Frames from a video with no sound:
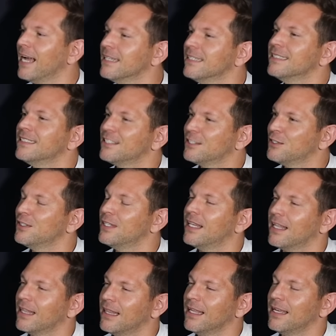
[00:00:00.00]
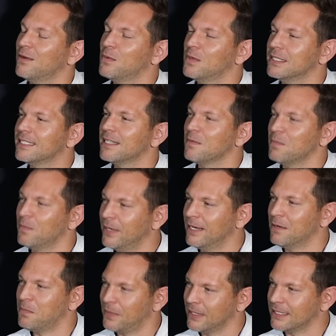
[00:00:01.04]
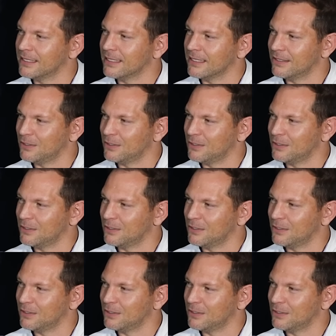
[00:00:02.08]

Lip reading: understood that there was a bigger picture